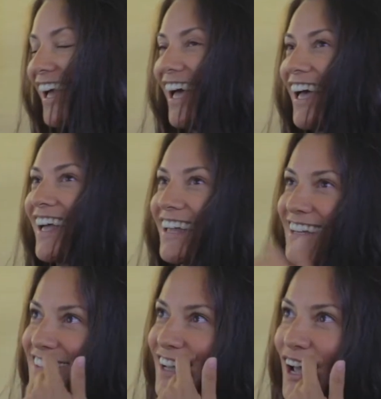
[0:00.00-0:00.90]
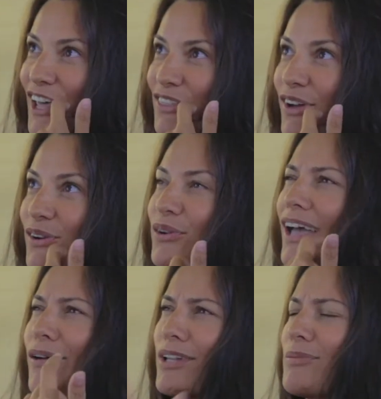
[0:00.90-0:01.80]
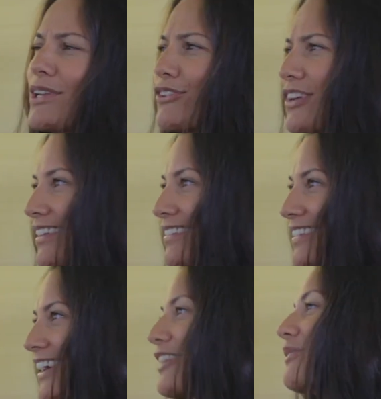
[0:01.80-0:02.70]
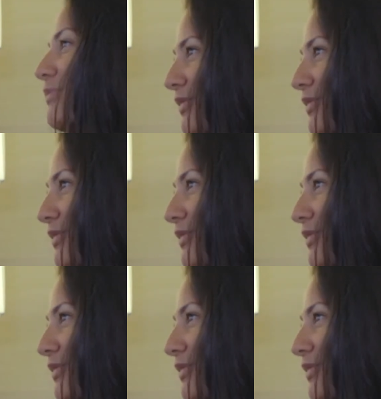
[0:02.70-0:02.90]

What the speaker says: And I thought, okay, well, let me go check this guy out.